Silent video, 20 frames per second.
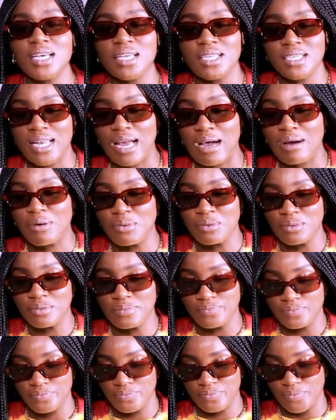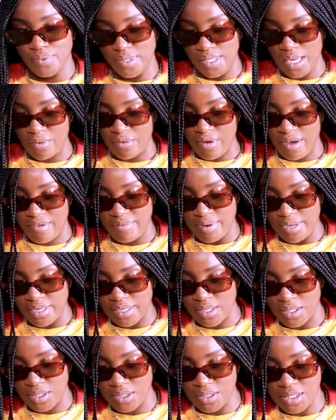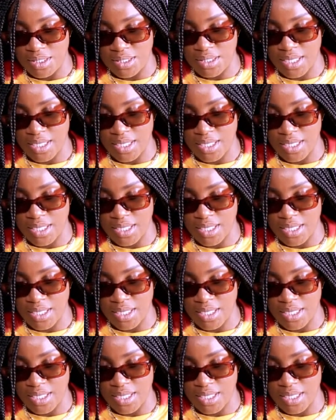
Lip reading: Now, I've been in London.